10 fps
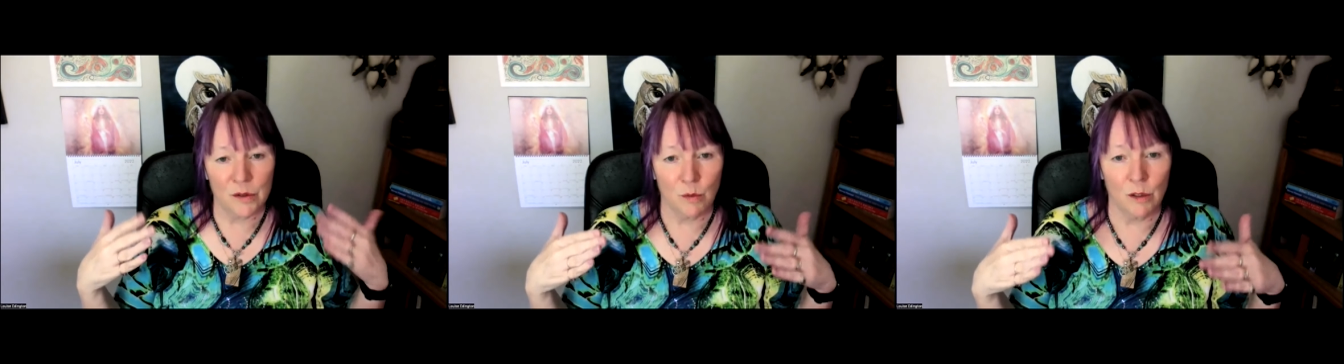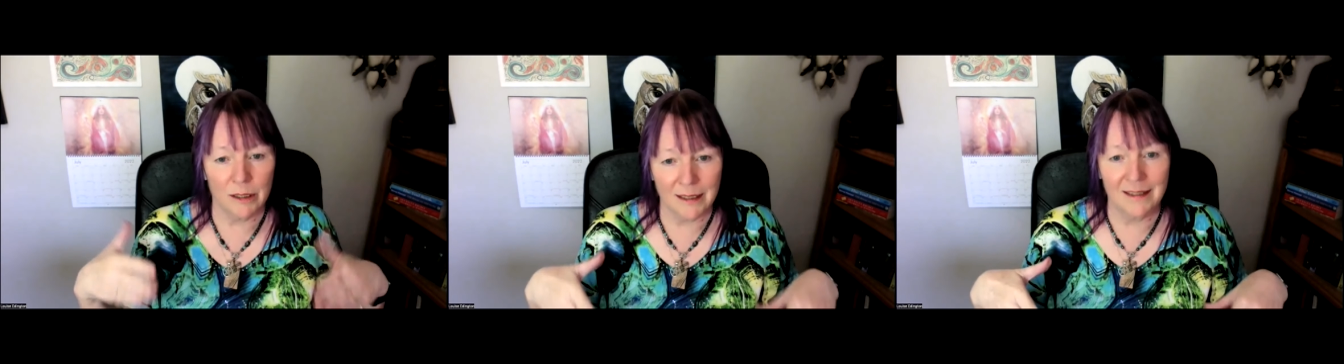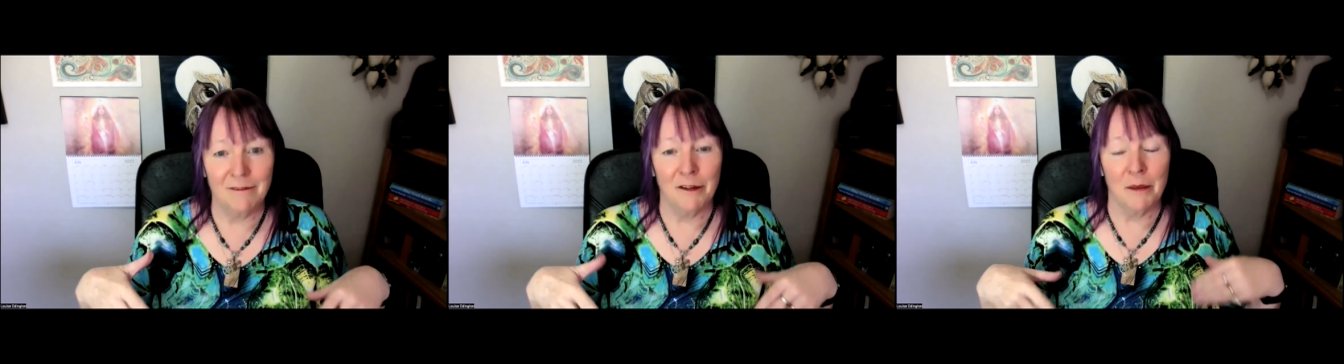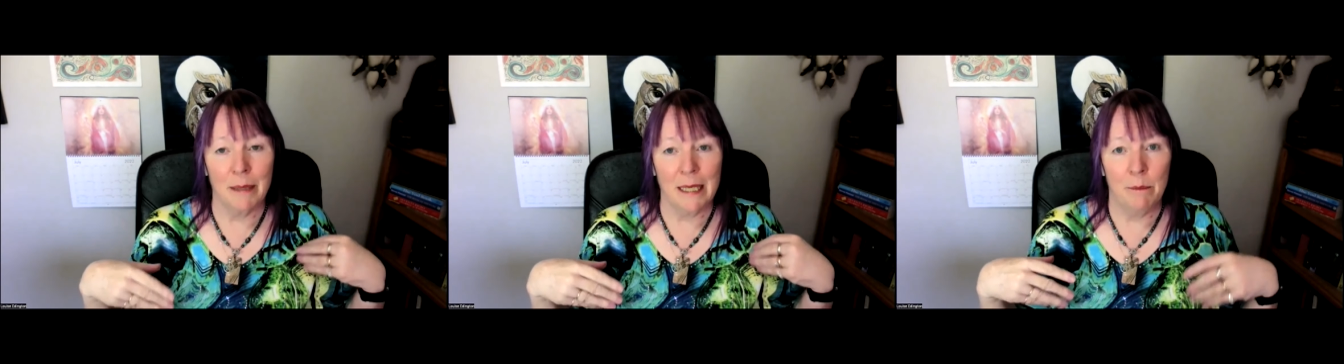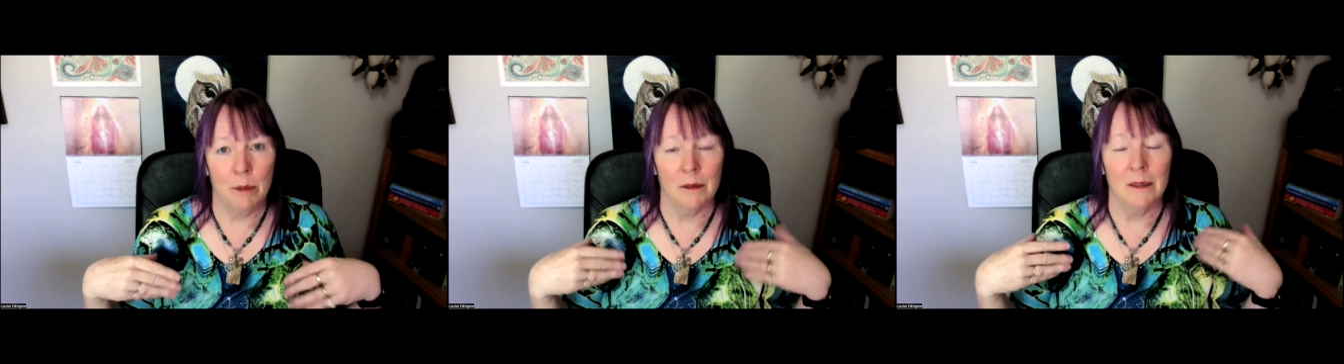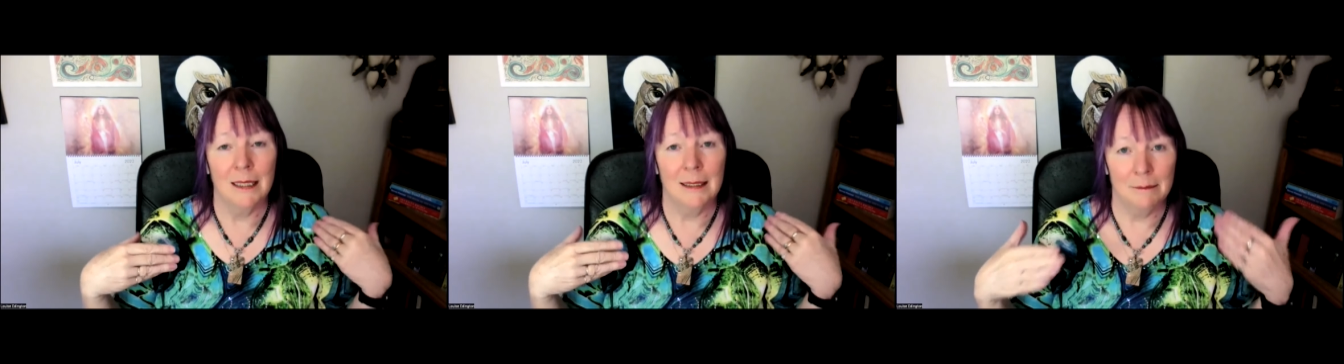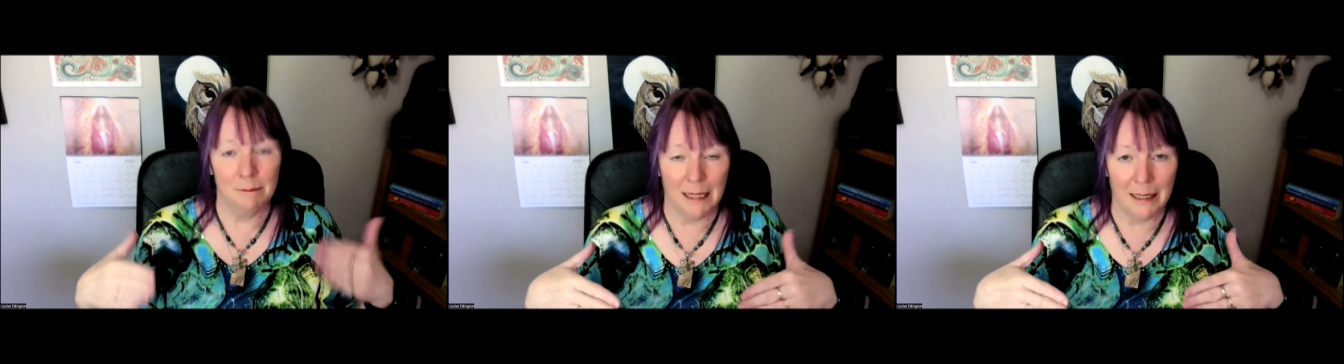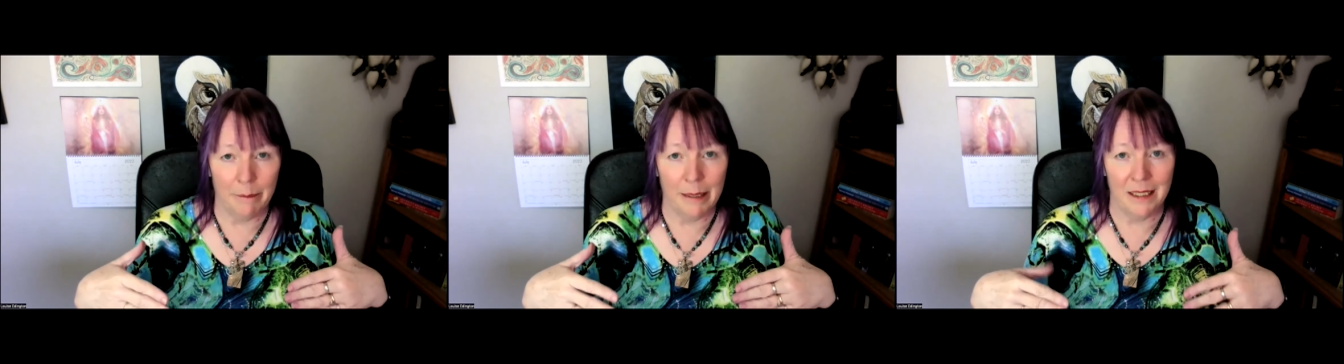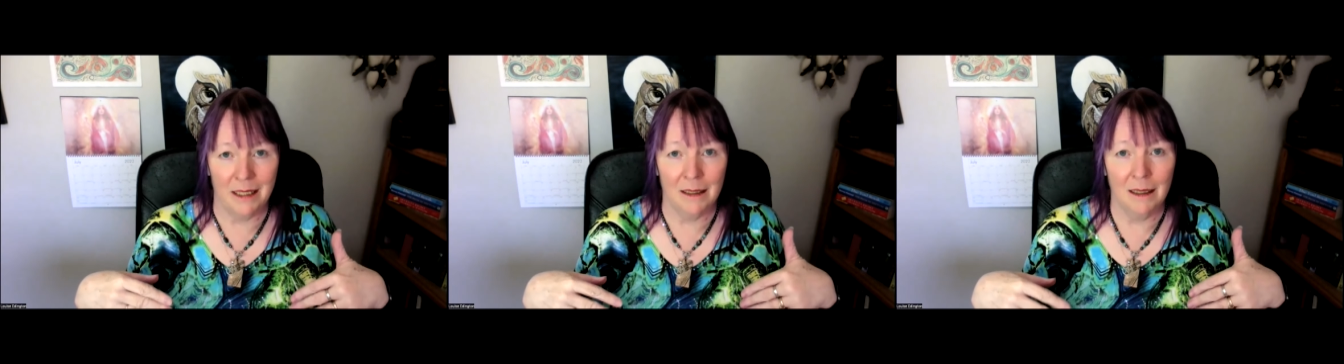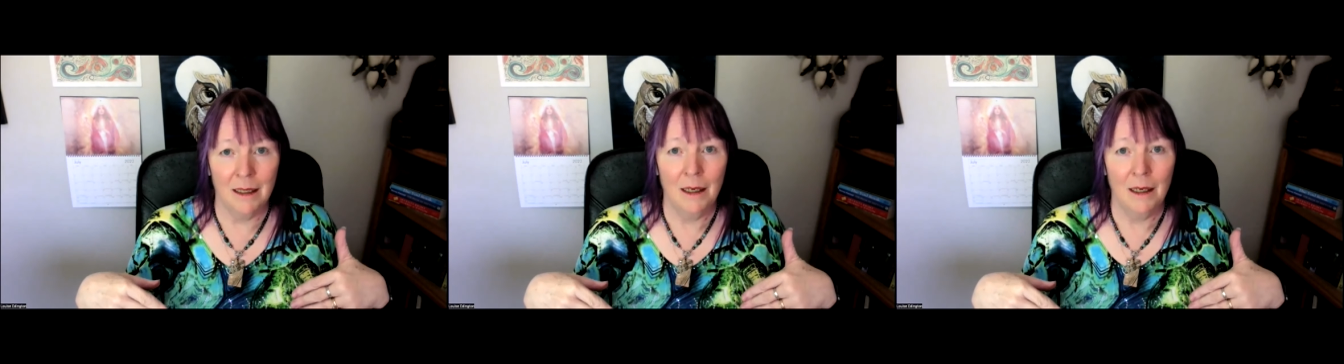what's working for the people, in my opinion.